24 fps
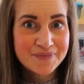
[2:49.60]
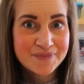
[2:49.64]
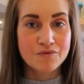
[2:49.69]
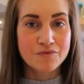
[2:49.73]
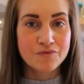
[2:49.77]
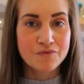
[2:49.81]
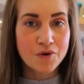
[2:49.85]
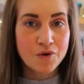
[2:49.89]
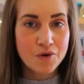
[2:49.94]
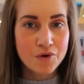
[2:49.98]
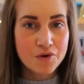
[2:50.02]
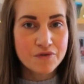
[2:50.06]

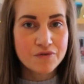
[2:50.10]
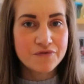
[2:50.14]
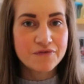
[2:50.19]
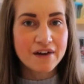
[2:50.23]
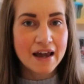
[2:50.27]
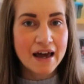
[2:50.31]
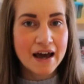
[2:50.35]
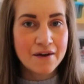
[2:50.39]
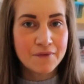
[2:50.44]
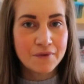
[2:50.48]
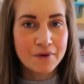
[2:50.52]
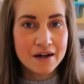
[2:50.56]
Raw
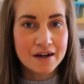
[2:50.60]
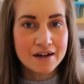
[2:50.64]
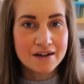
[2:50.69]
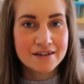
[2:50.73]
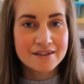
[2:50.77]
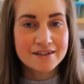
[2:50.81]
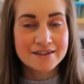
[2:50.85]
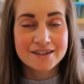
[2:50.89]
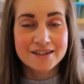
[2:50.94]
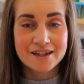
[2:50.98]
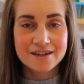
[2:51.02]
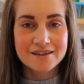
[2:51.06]
flour
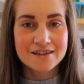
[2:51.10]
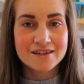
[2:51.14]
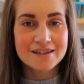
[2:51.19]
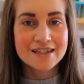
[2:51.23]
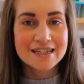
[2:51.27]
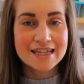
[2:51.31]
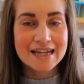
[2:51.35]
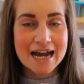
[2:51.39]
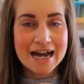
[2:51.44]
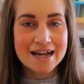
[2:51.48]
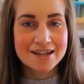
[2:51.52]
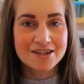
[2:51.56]

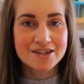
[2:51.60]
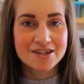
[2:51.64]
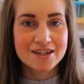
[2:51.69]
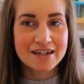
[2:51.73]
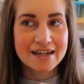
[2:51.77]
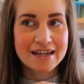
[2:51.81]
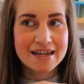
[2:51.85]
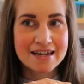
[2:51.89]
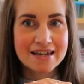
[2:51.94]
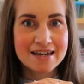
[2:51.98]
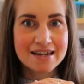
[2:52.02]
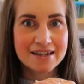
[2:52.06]
doesn't
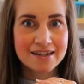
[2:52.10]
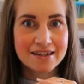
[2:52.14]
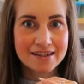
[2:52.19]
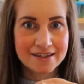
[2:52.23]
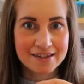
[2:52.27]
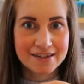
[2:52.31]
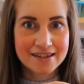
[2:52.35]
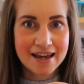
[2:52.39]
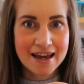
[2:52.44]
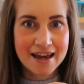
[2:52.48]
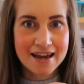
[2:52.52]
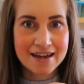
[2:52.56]
actually
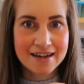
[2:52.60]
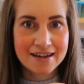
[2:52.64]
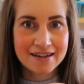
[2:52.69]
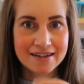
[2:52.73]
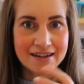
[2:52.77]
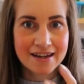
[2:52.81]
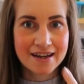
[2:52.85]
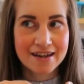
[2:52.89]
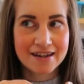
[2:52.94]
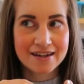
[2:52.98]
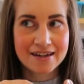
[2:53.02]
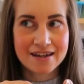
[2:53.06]

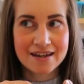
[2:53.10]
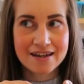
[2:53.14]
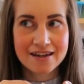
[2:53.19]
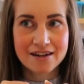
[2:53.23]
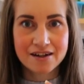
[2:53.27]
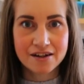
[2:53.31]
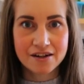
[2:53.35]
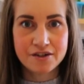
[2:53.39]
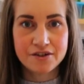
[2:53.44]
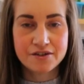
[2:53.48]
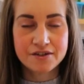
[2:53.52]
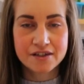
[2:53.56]
contain any
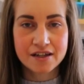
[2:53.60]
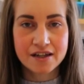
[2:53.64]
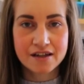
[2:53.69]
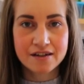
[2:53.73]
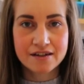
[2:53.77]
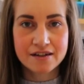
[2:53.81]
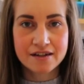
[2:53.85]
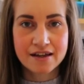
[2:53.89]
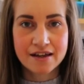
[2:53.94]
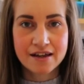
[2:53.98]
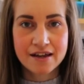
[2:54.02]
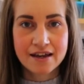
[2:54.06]

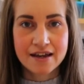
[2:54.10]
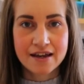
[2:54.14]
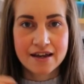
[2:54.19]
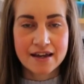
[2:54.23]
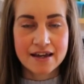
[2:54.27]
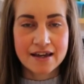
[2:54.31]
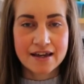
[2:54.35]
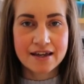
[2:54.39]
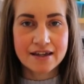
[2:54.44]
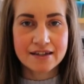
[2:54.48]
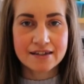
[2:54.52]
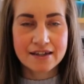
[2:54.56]
gluten.
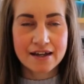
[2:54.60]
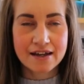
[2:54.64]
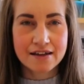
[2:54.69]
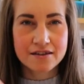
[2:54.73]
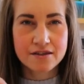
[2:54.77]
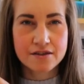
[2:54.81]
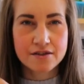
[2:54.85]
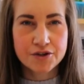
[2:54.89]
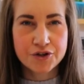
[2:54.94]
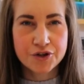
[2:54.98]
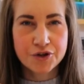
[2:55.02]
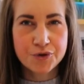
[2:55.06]
It
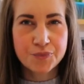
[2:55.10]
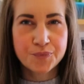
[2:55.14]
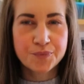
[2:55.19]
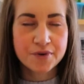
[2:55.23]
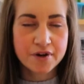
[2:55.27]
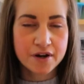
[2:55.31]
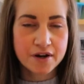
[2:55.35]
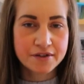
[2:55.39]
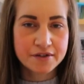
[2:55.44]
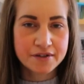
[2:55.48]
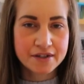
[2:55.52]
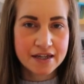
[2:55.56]
has two
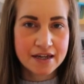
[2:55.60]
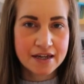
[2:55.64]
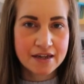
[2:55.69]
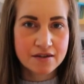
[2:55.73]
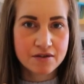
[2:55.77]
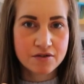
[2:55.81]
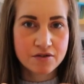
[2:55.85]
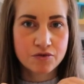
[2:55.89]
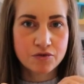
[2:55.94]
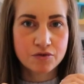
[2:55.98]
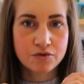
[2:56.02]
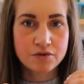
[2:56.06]

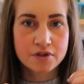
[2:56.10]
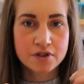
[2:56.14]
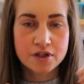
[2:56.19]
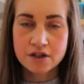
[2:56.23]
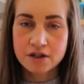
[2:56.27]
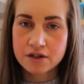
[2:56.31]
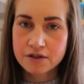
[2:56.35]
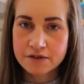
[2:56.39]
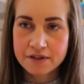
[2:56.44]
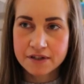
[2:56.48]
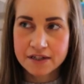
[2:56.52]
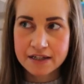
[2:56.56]
proteins called
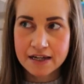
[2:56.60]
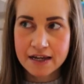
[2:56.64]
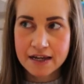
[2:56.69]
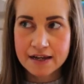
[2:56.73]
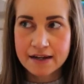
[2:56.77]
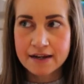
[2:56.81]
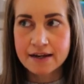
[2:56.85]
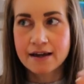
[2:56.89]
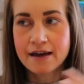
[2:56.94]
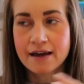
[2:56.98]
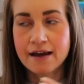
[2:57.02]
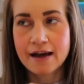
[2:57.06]

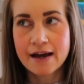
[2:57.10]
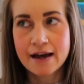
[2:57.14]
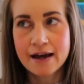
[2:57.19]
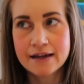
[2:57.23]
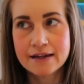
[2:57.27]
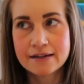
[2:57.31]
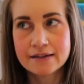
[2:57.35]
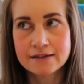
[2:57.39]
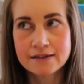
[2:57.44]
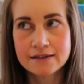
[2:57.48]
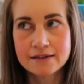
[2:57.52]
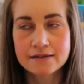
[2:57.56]
glutenin
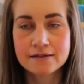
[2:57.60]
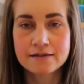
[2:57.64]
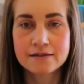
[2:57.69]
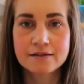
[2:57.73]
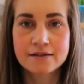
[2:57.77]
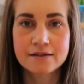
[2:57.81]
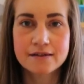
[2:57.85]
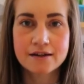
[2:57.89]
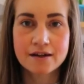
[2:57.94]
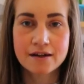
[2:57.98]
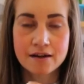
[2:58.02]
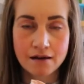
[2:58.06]
and
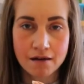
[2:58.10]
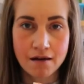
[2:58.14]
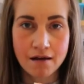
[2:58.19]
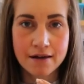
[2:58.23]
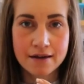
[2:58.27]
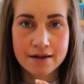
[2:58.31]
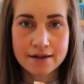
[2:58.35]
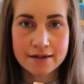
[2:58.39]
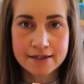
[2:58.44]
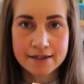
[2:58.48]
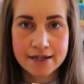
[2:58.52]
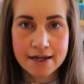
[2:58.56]

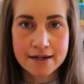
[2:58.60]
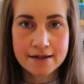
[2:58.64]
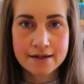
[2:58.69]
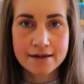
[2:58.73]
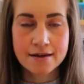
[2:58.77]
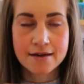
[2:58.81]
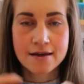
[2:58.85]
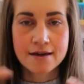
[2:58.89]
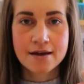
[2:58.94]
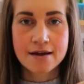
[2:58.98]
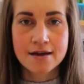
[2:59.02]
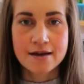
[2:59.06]
gliadin.
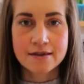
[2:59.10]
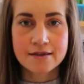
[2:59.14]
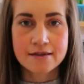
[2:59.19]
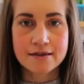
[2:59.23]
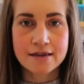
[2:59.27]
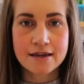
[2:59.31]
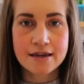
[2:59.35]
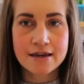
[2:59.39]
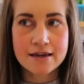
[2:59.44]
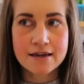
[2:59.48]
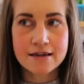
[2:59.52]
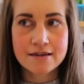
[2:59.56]

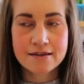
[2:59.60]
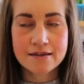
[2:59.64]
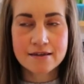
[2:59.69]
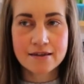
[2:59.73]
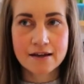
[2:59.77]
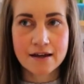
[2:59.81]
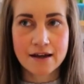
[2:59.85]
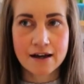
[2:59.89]
These